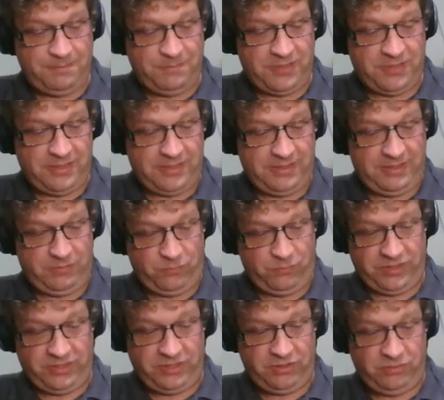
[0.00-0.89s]
but
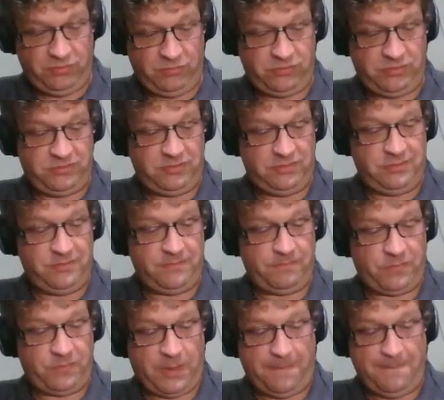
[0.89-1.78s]
when you
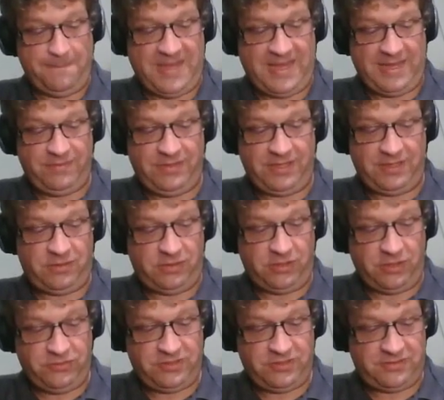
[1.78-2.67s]
made the
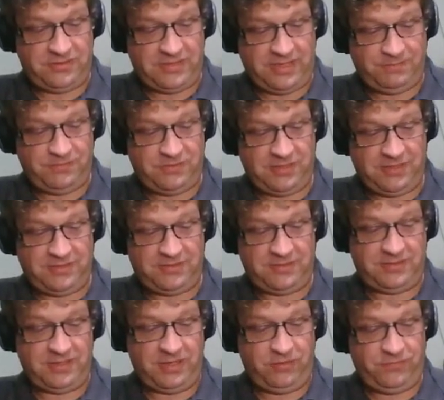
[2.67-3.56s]
close exception
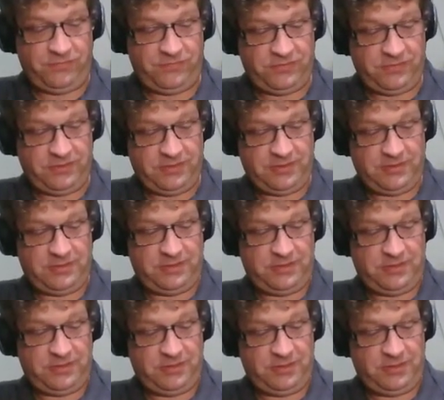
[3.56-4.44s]
itself
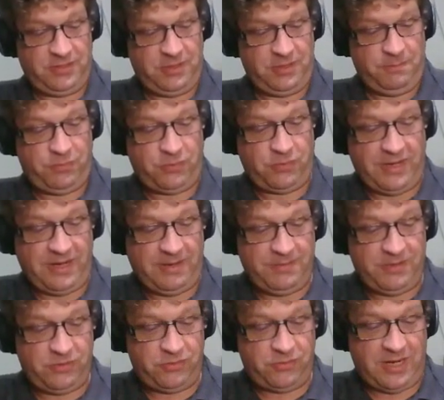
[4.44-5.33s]

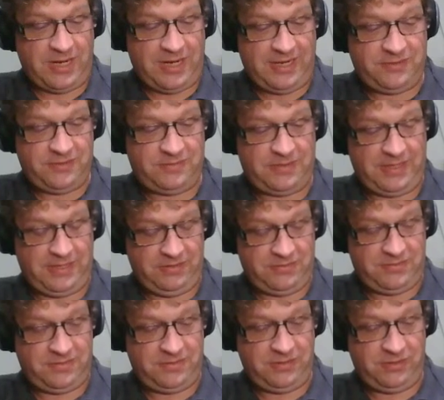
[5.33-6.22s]
parameterized
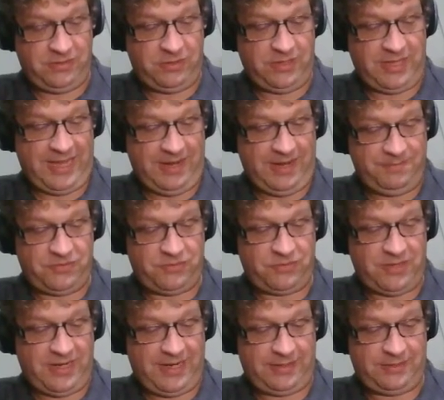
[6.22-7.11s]
and still
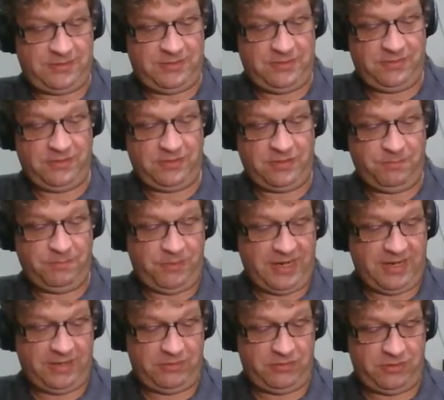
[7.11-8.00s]
abstract, the
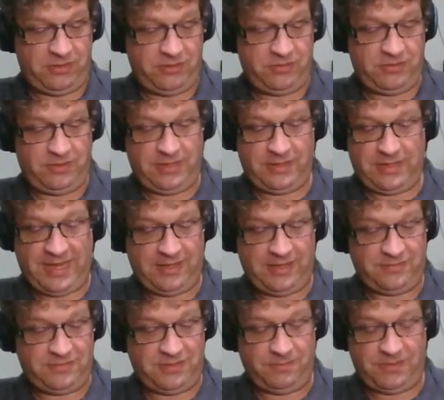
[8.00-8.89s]
compiler
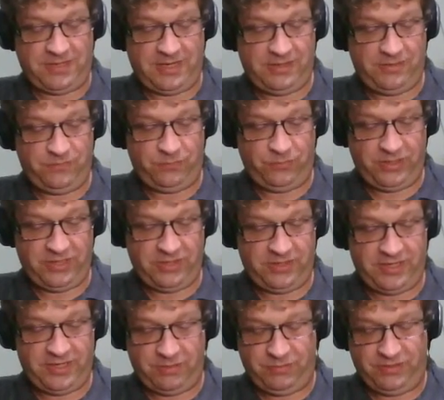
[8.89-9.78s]
had some kind of
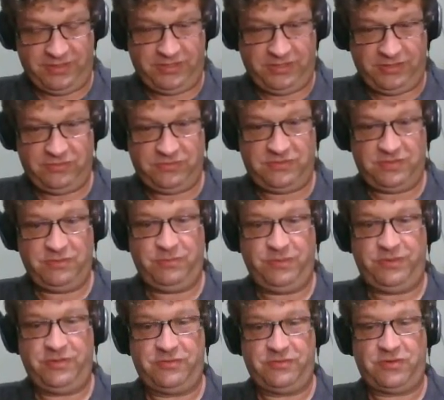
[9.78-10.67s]
weird error when you used it
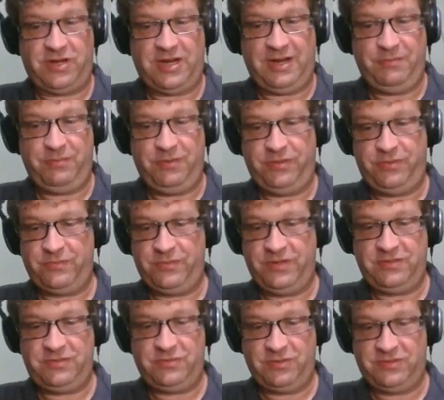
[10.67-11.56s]
with a try with
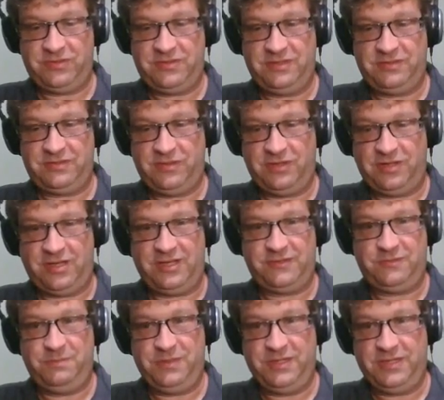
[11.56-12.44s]
resources
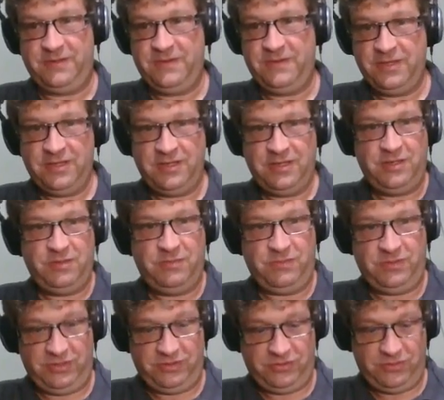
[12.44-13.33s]
clause, but
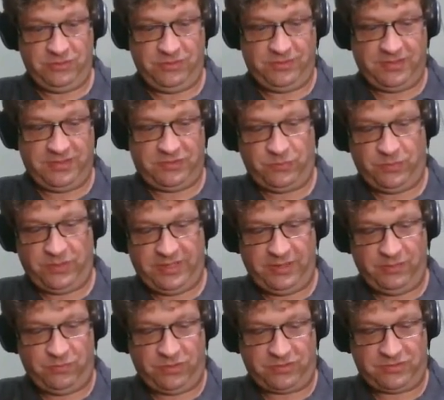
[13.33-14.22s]
when you do it this
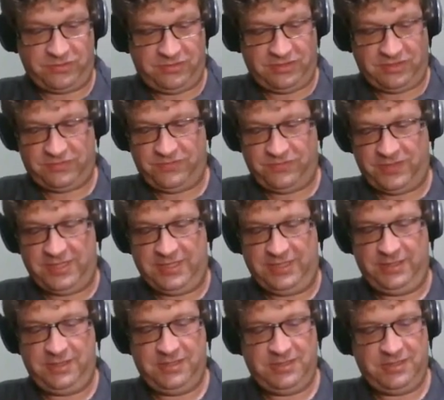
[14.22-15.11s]
way, it works just
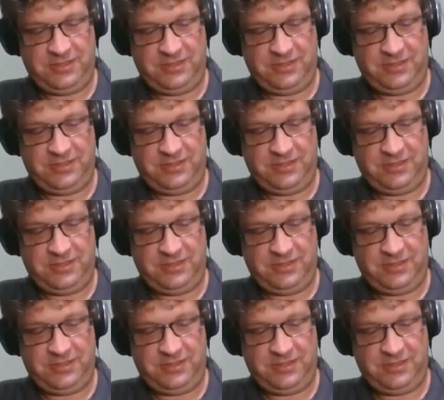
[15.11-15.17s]
fine.